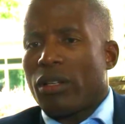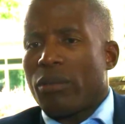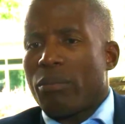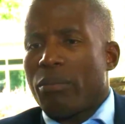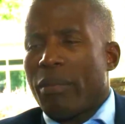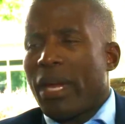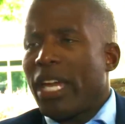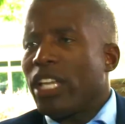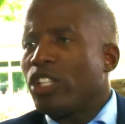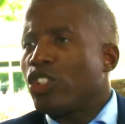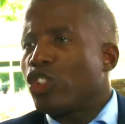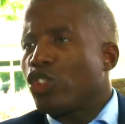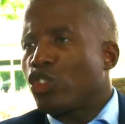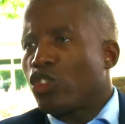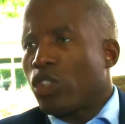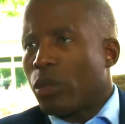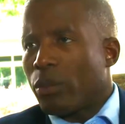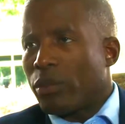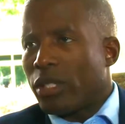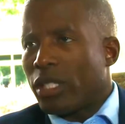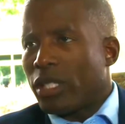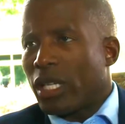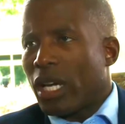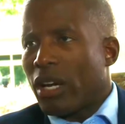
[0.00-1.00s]

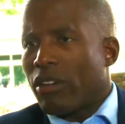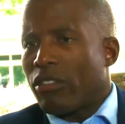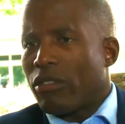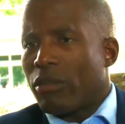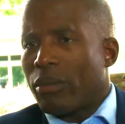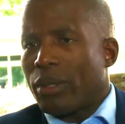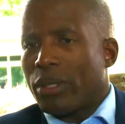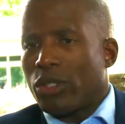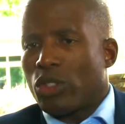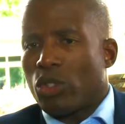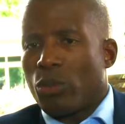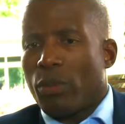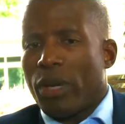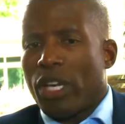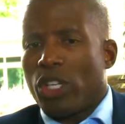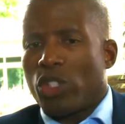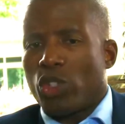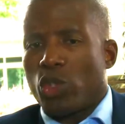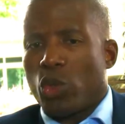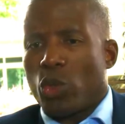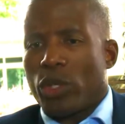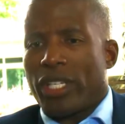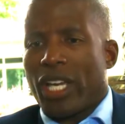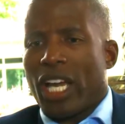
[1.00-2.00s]
mainstreamed in government to make
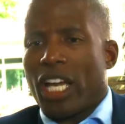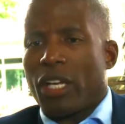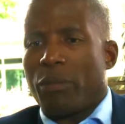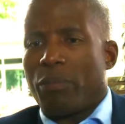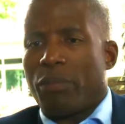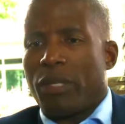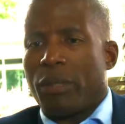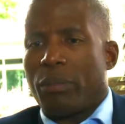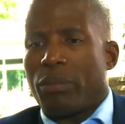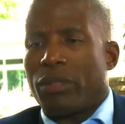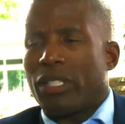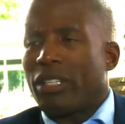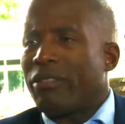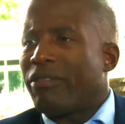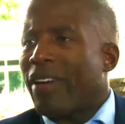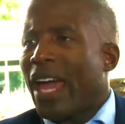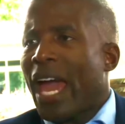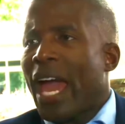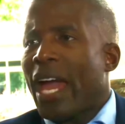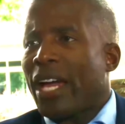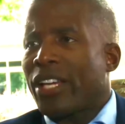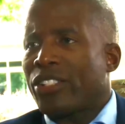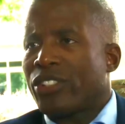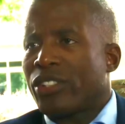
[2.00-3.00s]
sure young people have
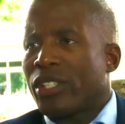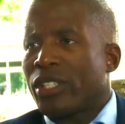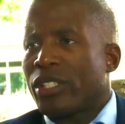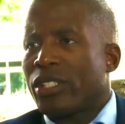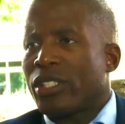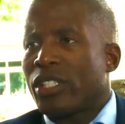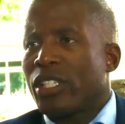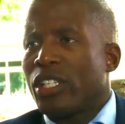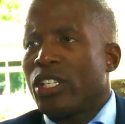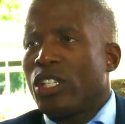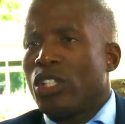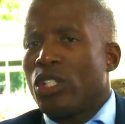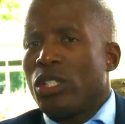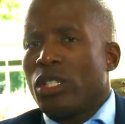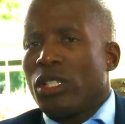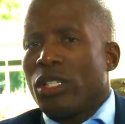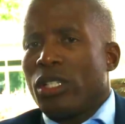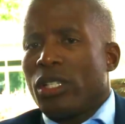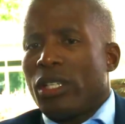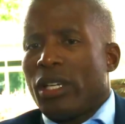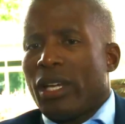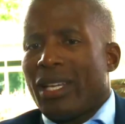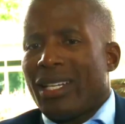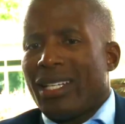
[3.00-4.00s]
access,
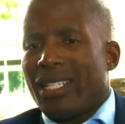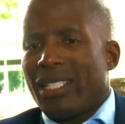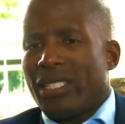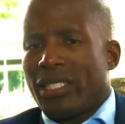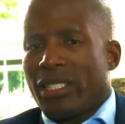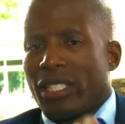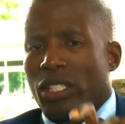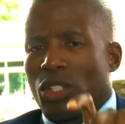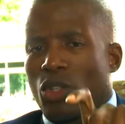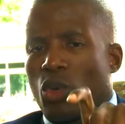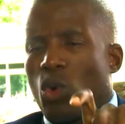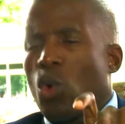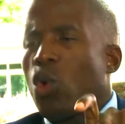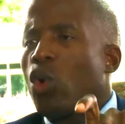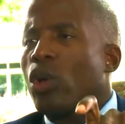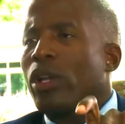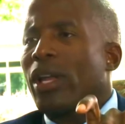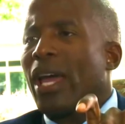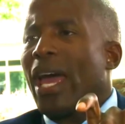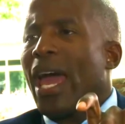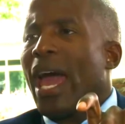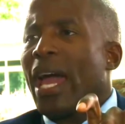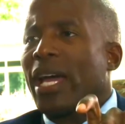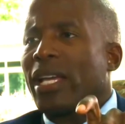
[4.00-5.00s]
at least a
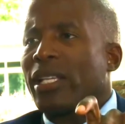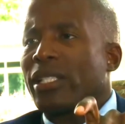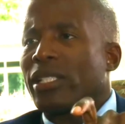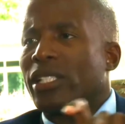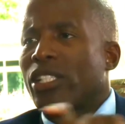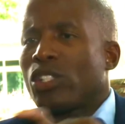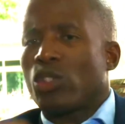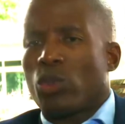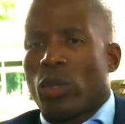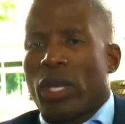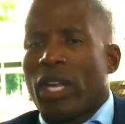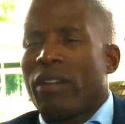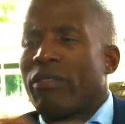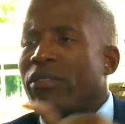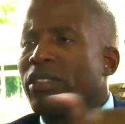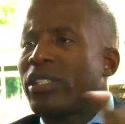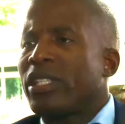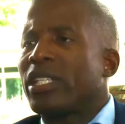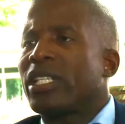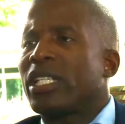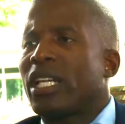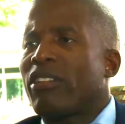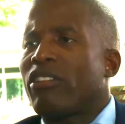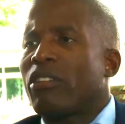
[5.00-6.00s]
quarter access to
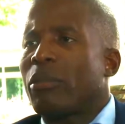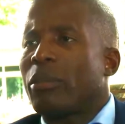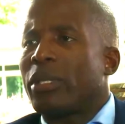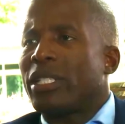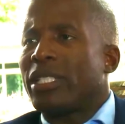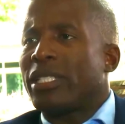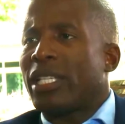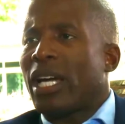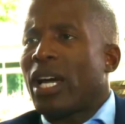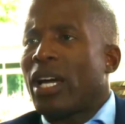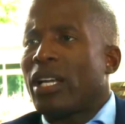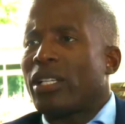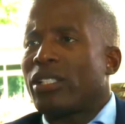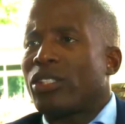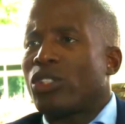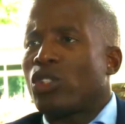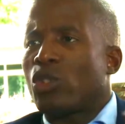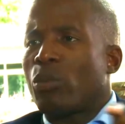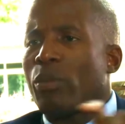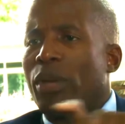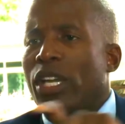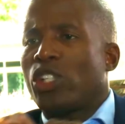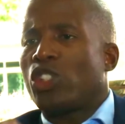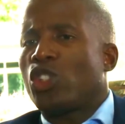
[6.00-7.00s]
everything government does,
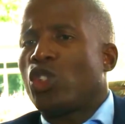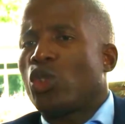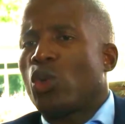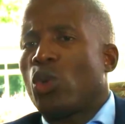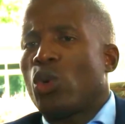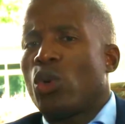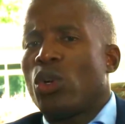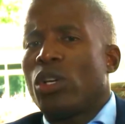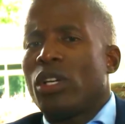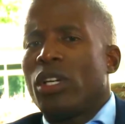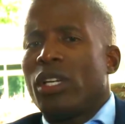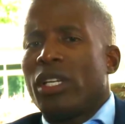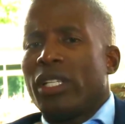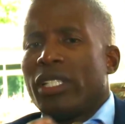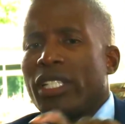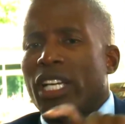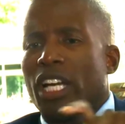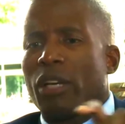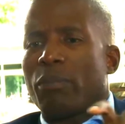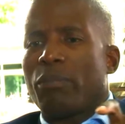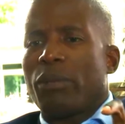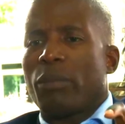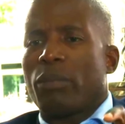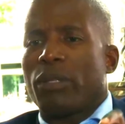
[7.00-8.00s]
to make sure
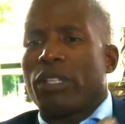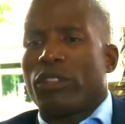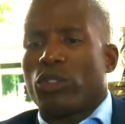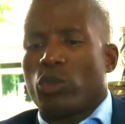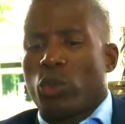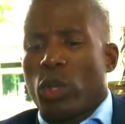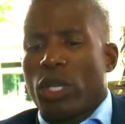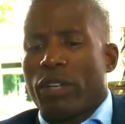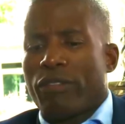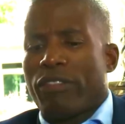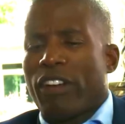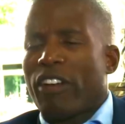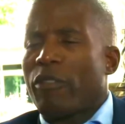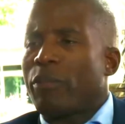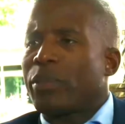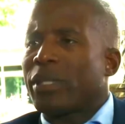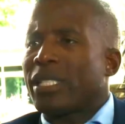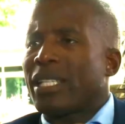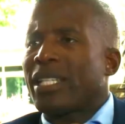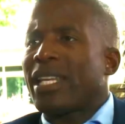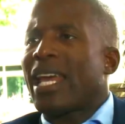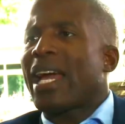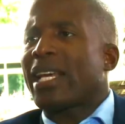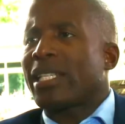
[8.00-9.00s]
young people have
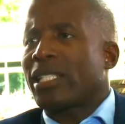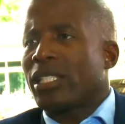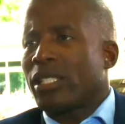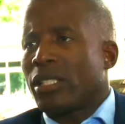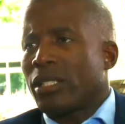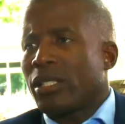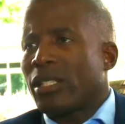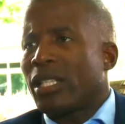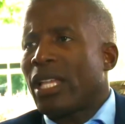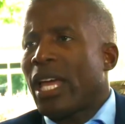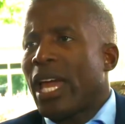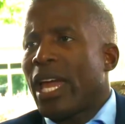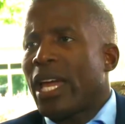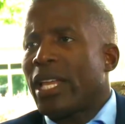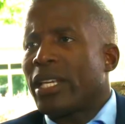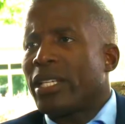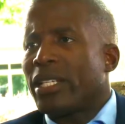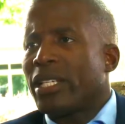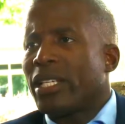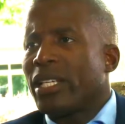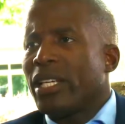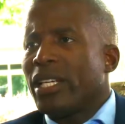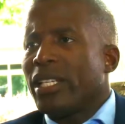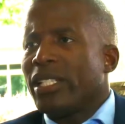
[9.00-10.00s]
25% access to land,
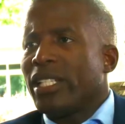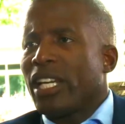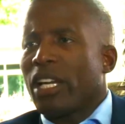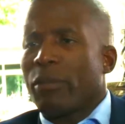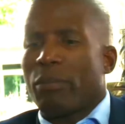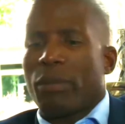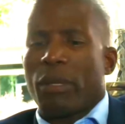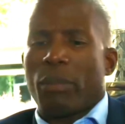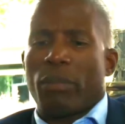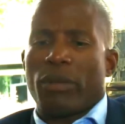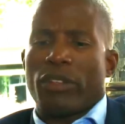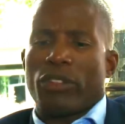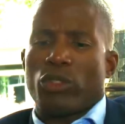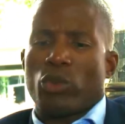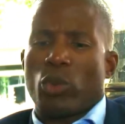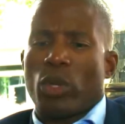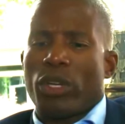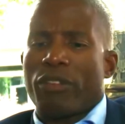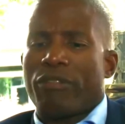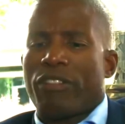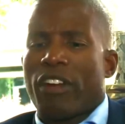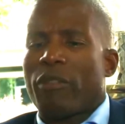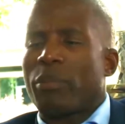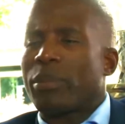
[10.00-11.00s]
young people have
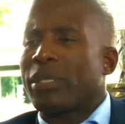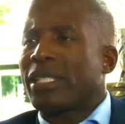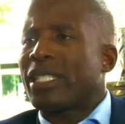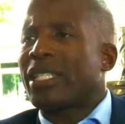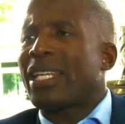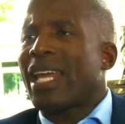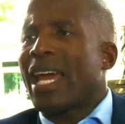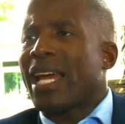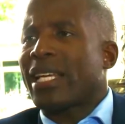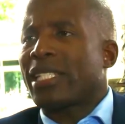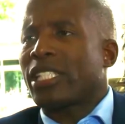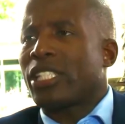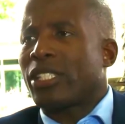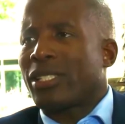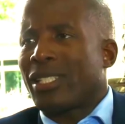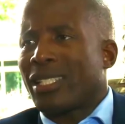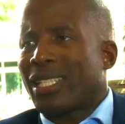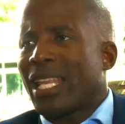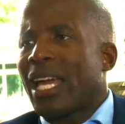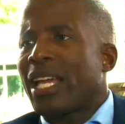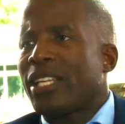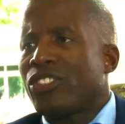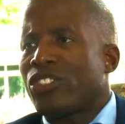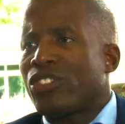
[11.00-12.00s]
25% access to
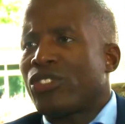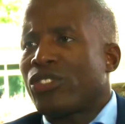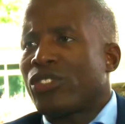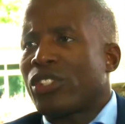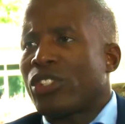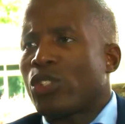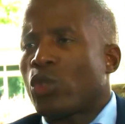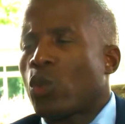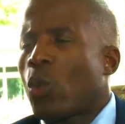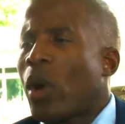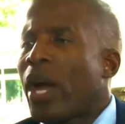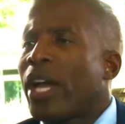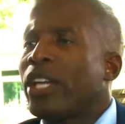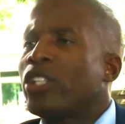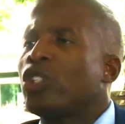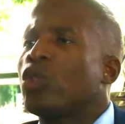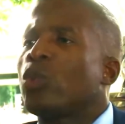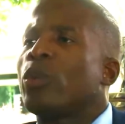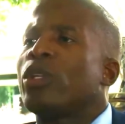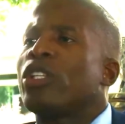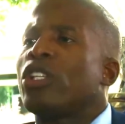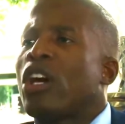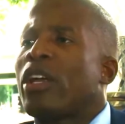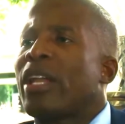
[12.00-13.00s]
licenses. Why do
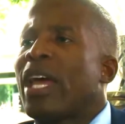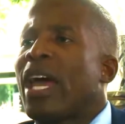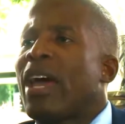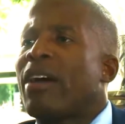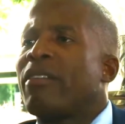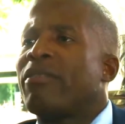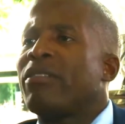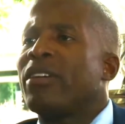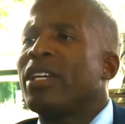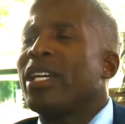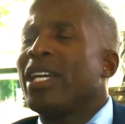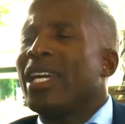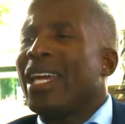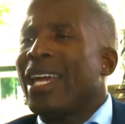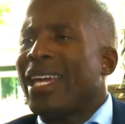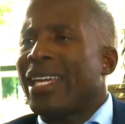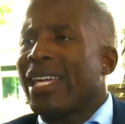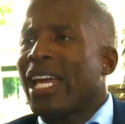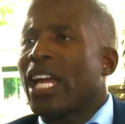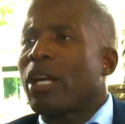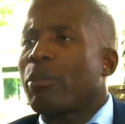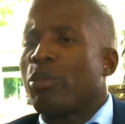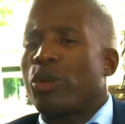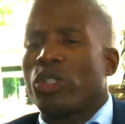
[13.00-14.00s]
we not have a
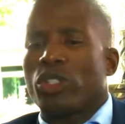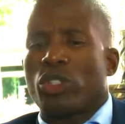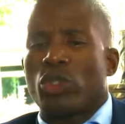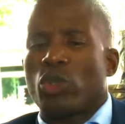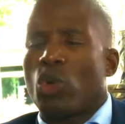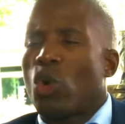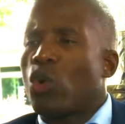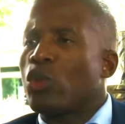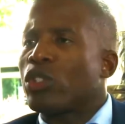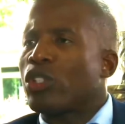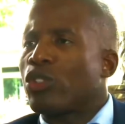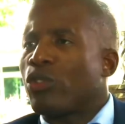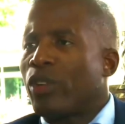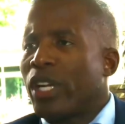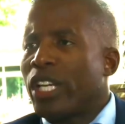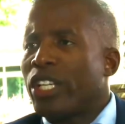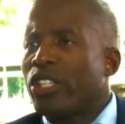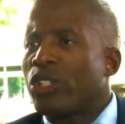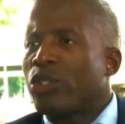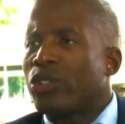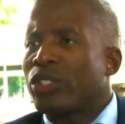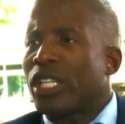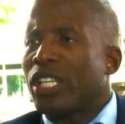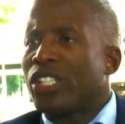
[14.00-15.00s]
young person who owns a
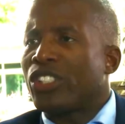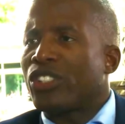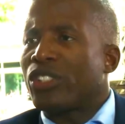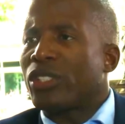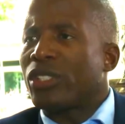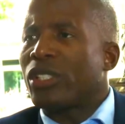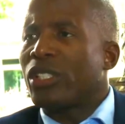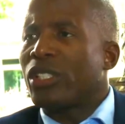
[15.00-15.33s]
radio station?